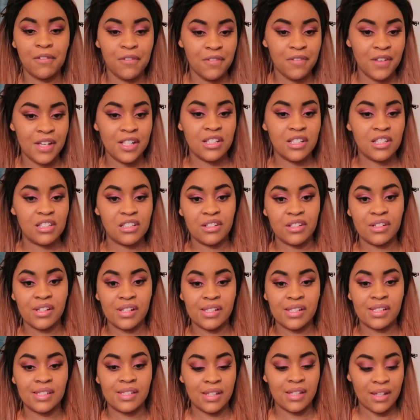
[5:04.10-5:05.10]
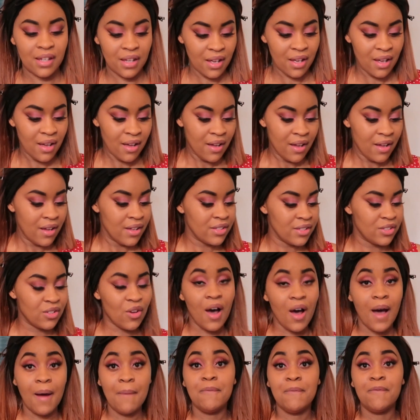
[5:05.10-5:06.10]
face looks. So
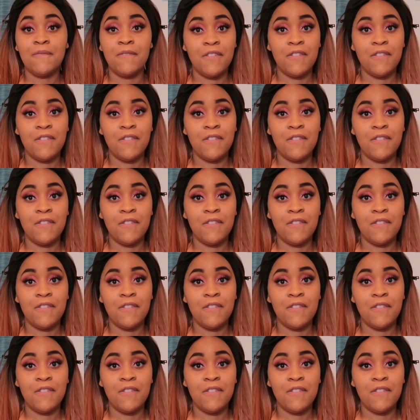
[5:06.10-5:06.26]
I'm